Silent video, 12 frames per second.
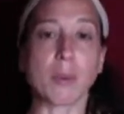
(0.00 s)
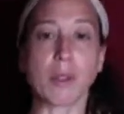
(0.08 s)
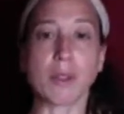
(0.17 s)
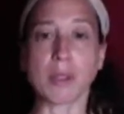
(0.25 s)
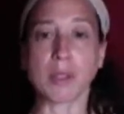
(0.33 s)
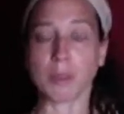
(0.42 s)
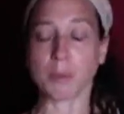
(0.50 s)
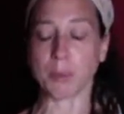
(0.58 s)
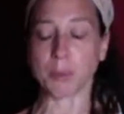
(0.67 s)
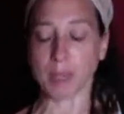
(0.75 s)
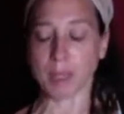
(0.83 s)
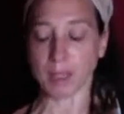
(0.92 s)
We're going to
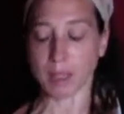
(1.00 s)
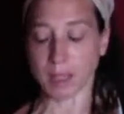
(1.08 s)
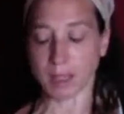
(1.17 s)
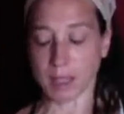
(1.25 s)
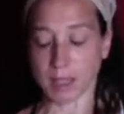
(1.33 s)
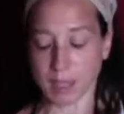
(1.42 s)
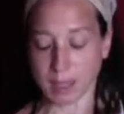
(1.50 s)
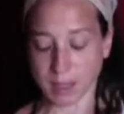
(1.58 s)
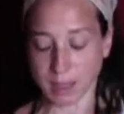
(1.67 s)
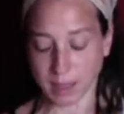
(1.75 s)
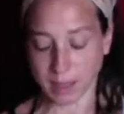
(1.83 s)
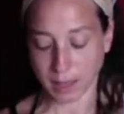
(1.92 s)
bring the
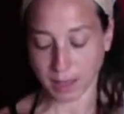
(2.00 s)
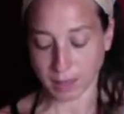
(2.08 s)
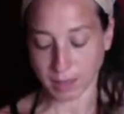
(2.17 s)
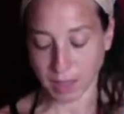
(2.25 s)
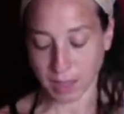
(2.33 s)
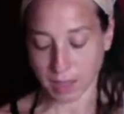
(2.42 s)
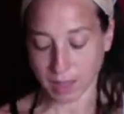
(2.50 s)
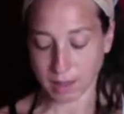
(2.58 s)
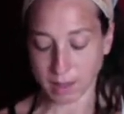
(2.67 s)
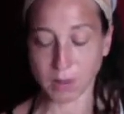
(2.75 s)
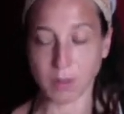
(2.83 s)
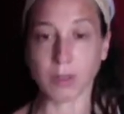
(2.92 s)
left
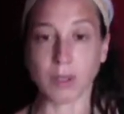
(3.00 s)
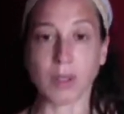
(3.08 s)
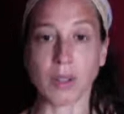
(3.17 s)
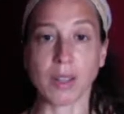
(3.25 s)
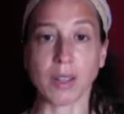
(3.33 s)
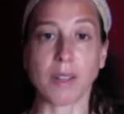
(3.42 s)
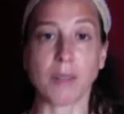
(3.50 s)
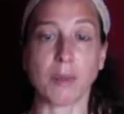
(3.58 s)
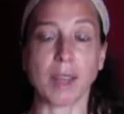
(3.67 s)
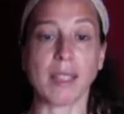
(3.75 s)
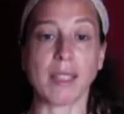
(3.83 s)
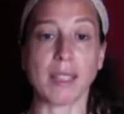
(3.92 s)
ankle over the
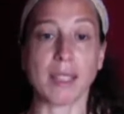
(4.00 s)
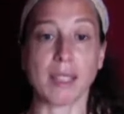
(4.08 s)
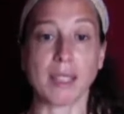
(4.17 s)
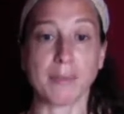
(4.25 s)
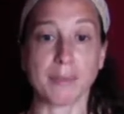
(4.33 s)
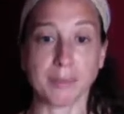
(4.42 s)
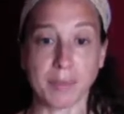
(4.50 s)
right knee.